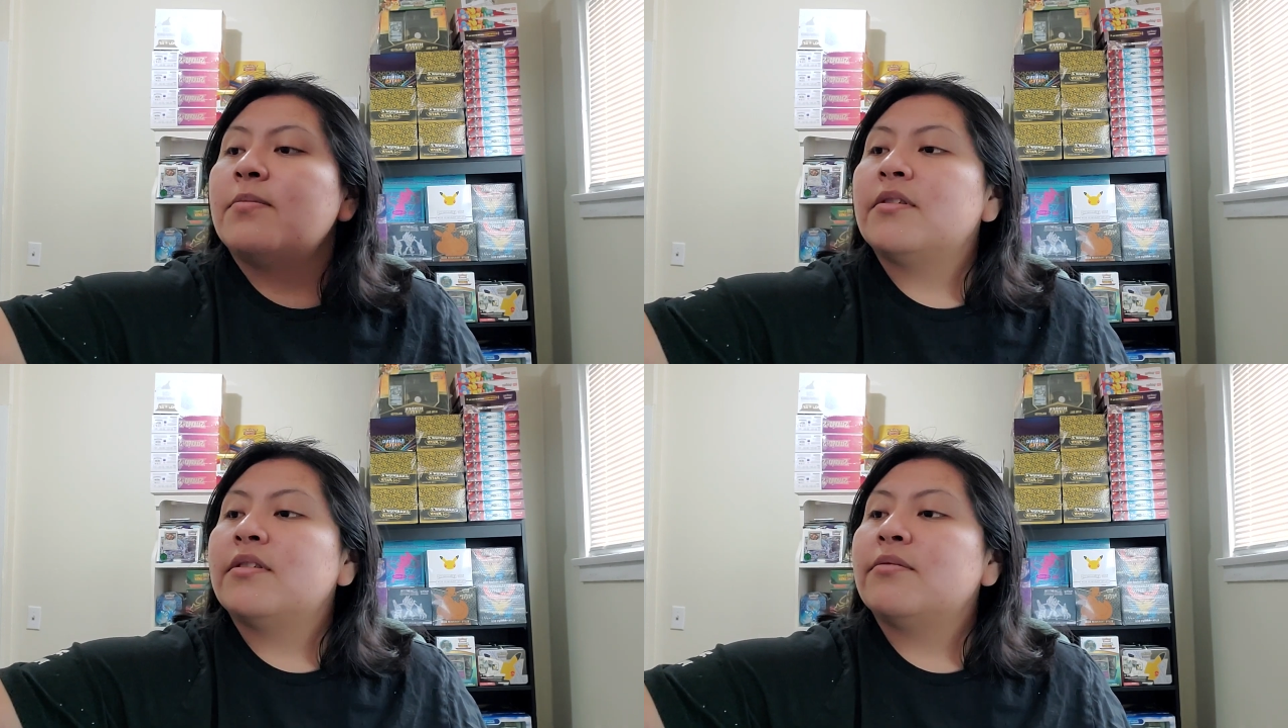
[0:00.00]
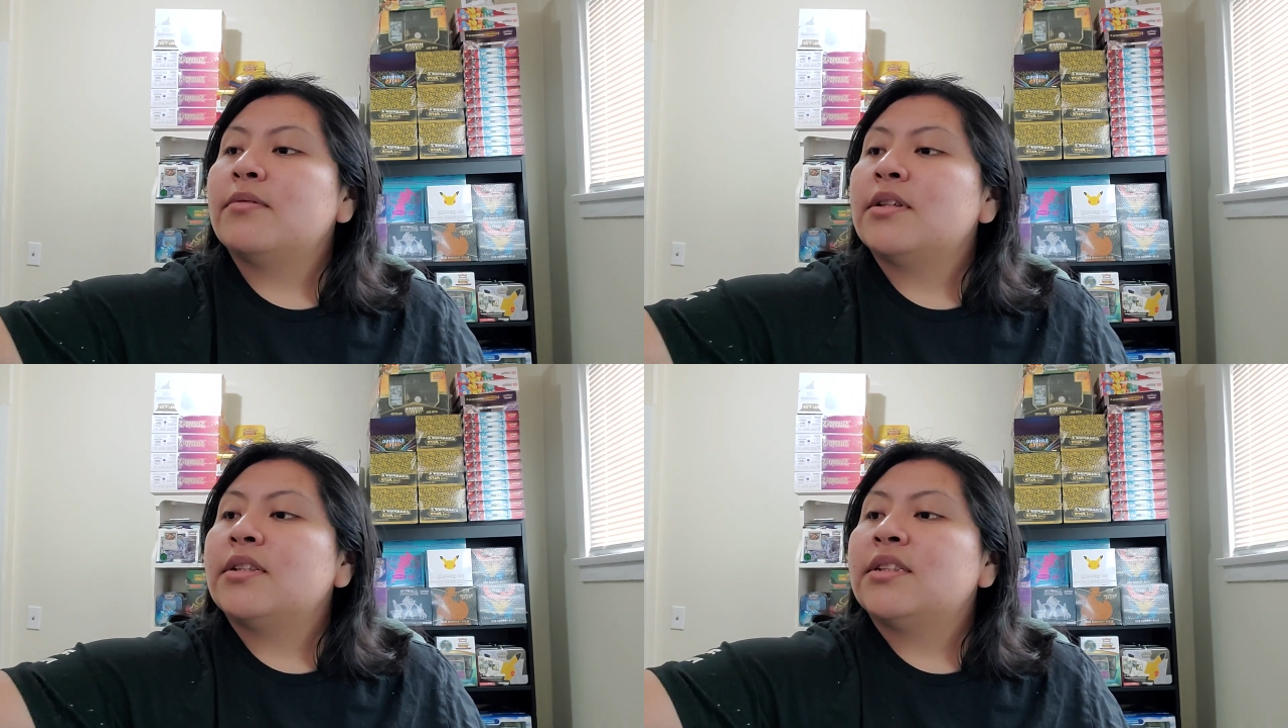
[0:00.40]
loader
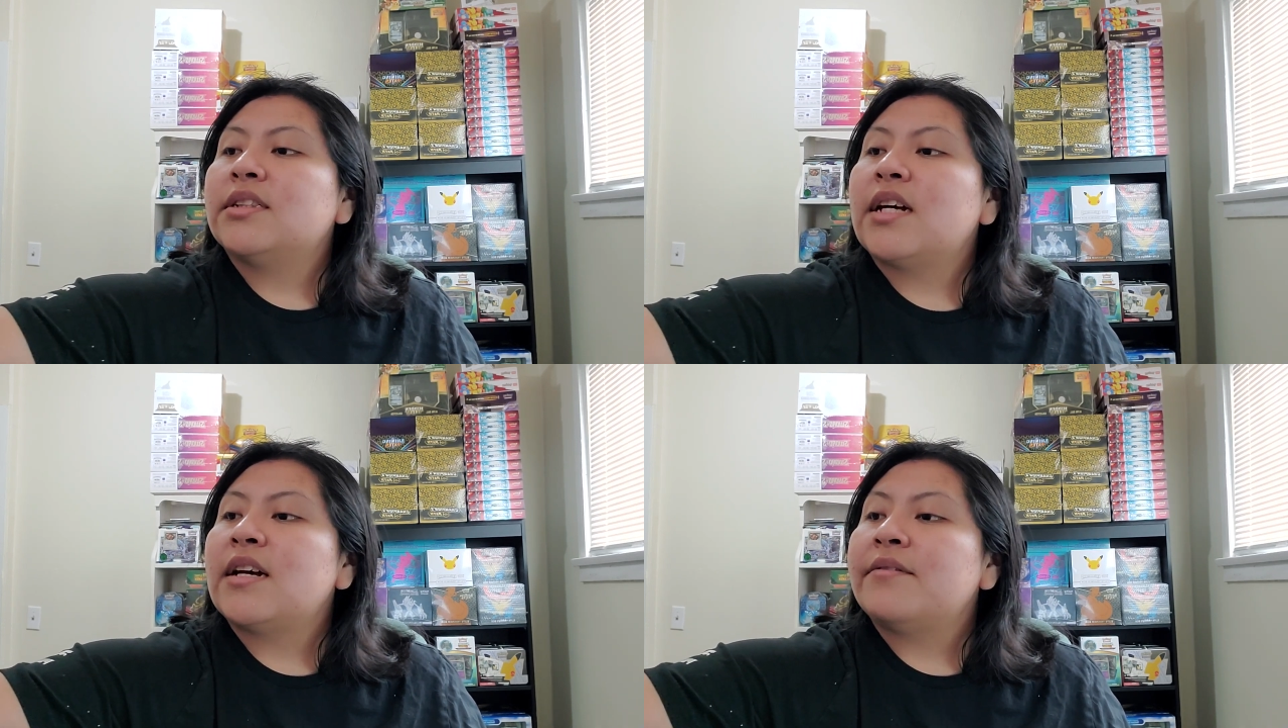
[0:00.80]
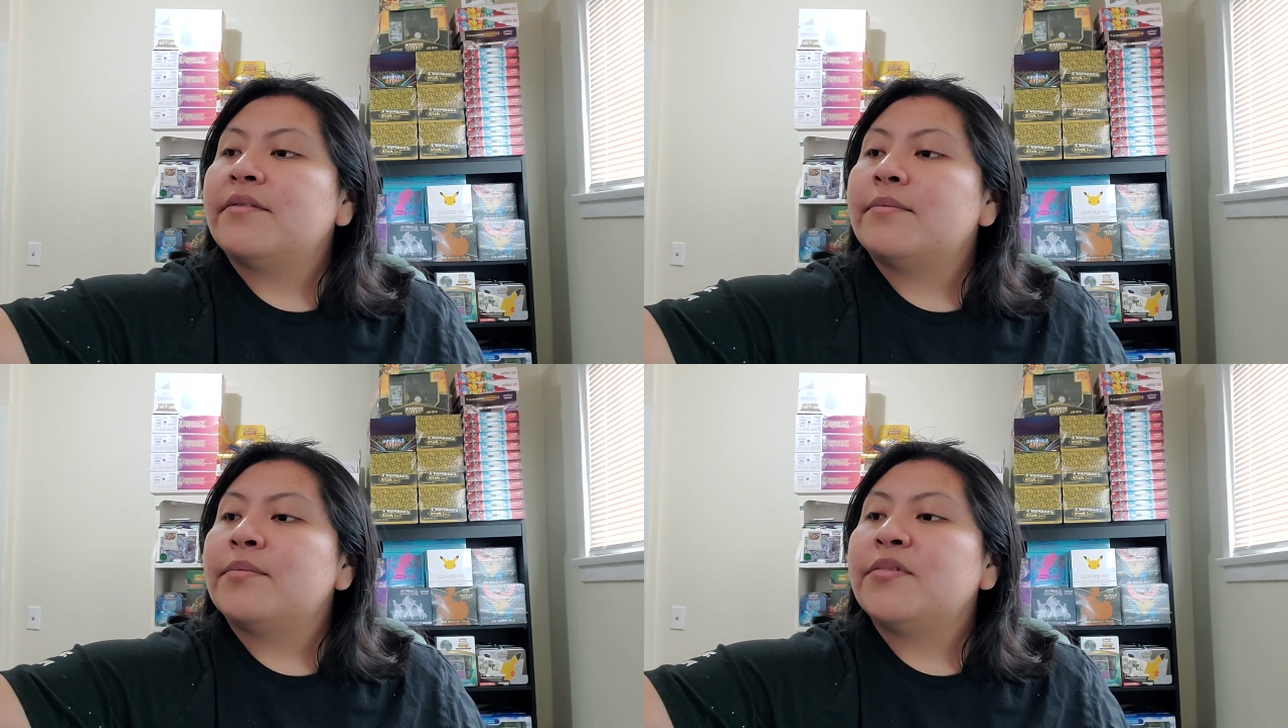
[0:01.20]
once. I've
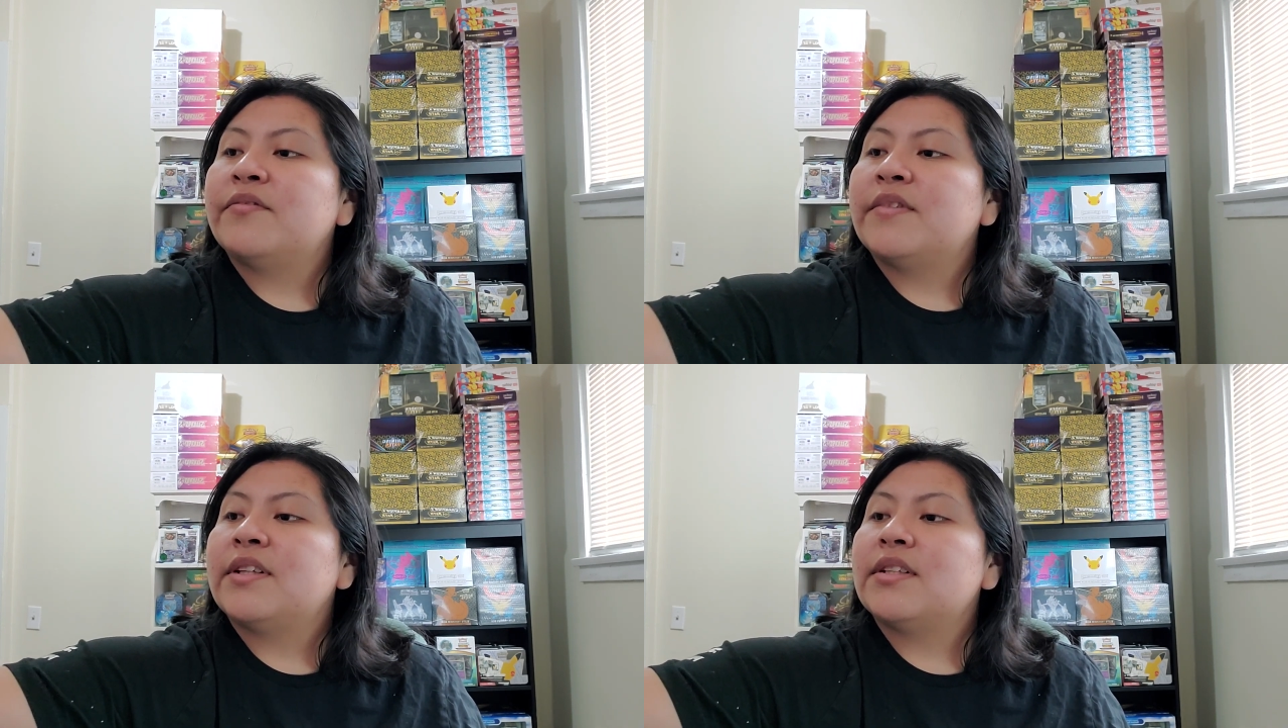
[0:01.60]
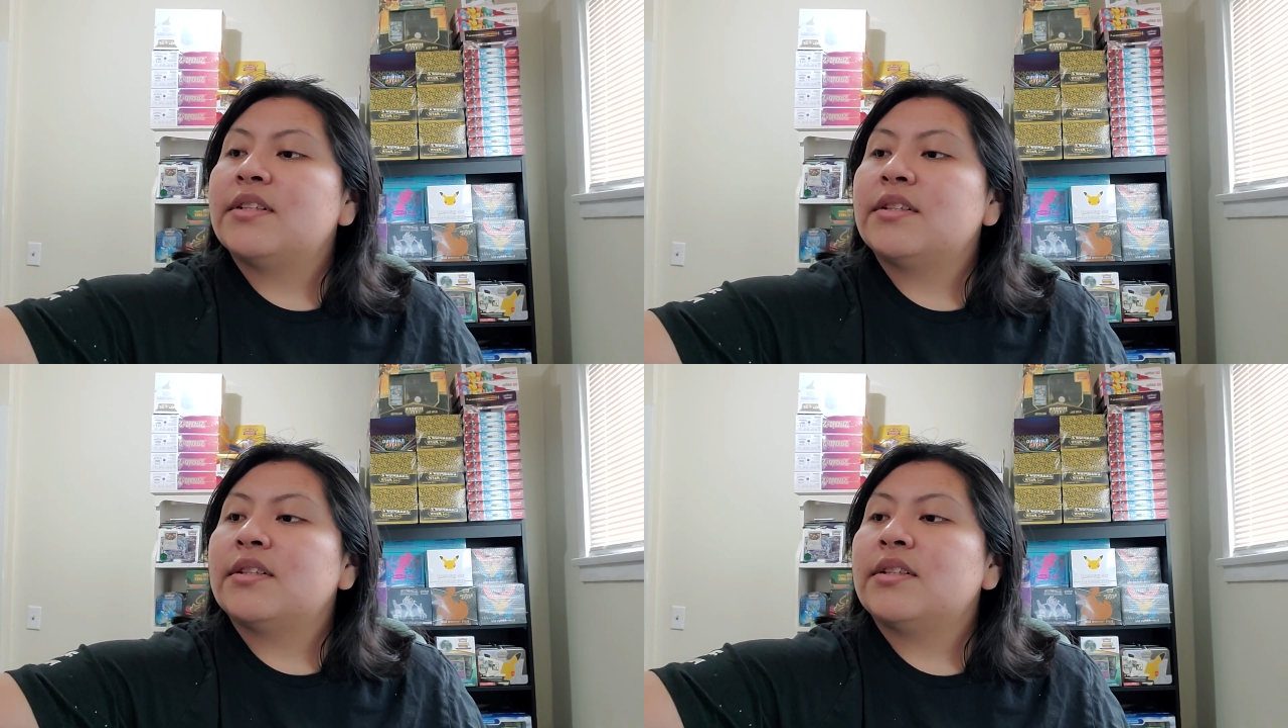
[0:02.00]
moved it
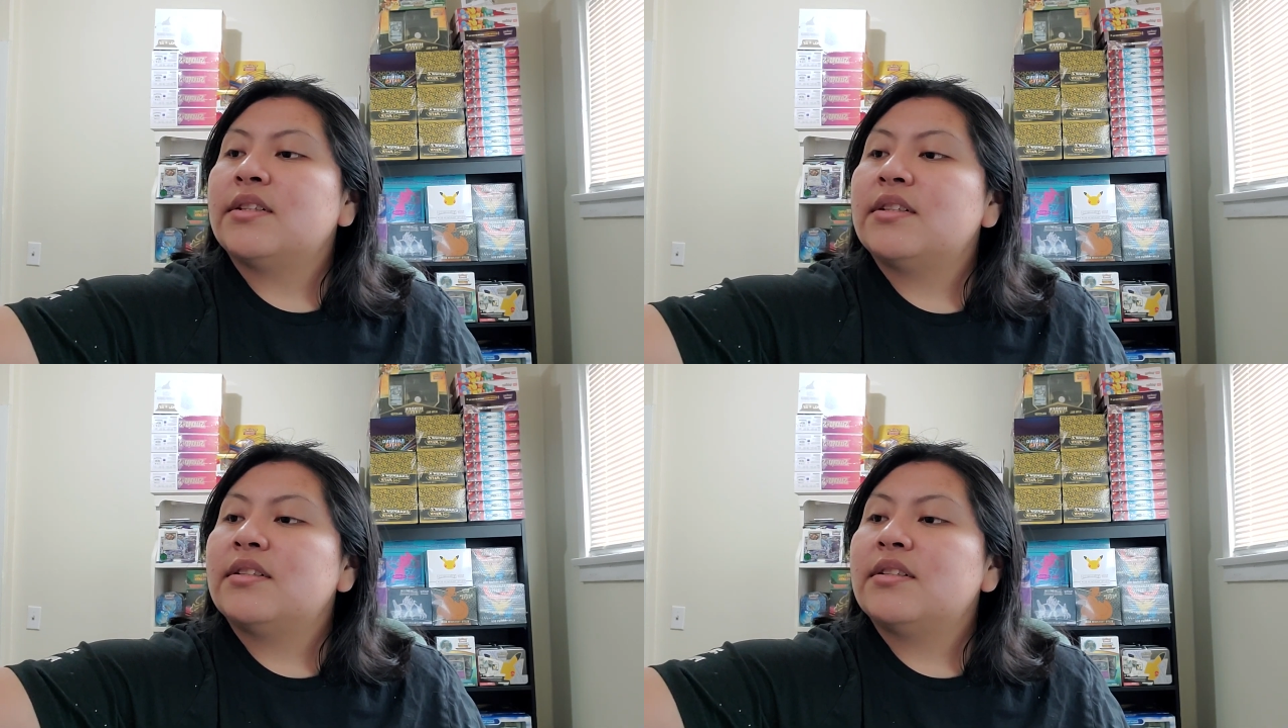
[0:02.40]
to,